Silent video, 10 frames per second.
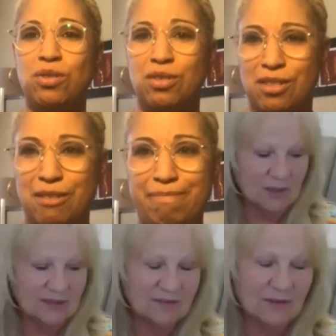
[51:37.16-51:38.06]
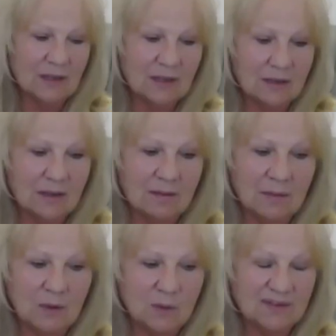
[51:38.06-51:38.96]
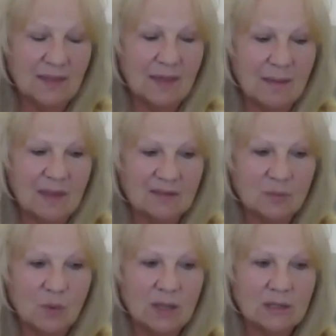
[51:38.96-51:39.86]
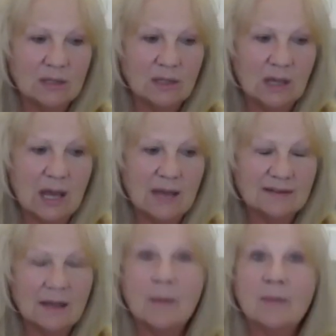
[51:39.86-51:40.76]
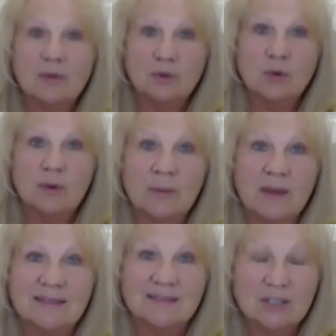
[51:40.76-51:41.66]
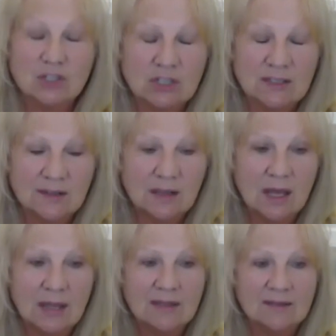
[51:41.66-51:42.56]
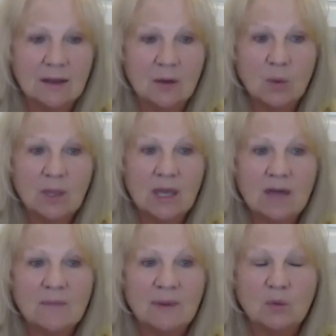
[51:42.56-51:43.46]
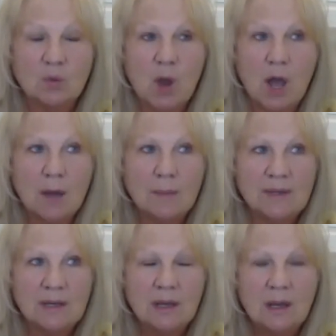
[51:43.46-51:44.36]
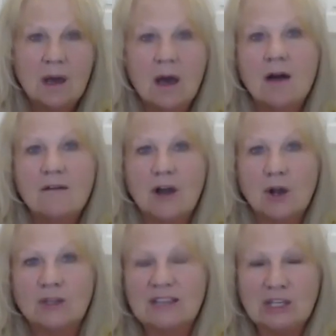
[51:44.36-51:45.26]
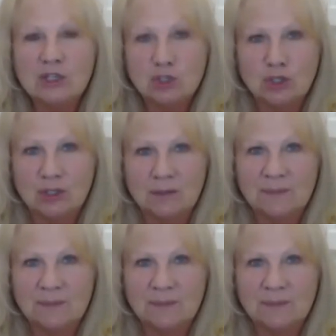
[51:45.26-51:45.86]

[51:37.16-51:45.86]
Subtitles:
And, it's funny that you would say that because what has come through in my sessions a lot is that we have been robbed of our leisure.